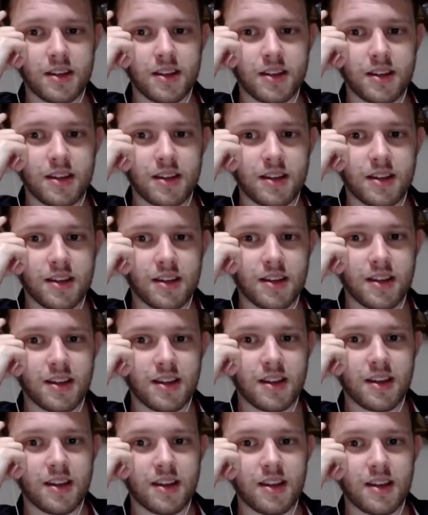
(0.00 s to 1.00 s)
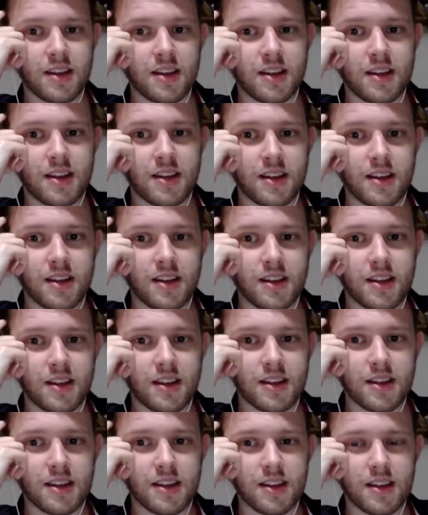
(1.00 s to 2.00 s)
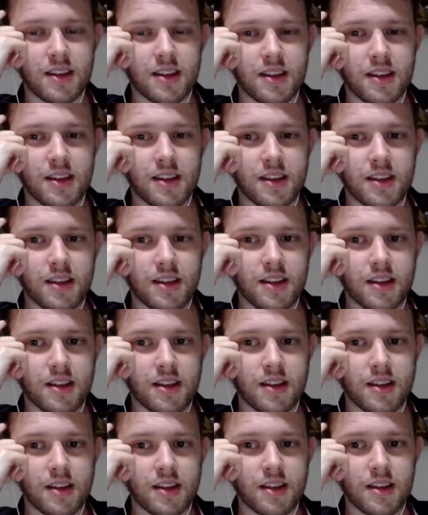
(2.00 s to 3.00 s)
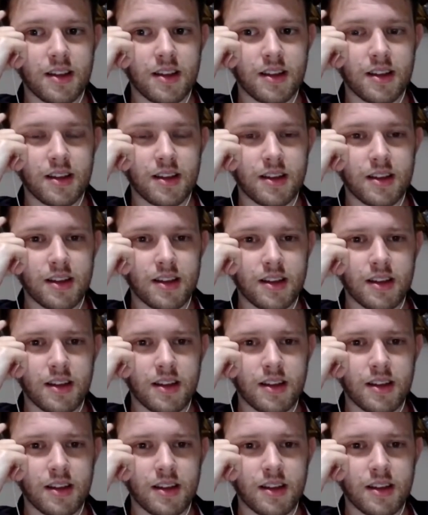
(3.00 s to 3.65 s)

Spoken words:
(not speaking)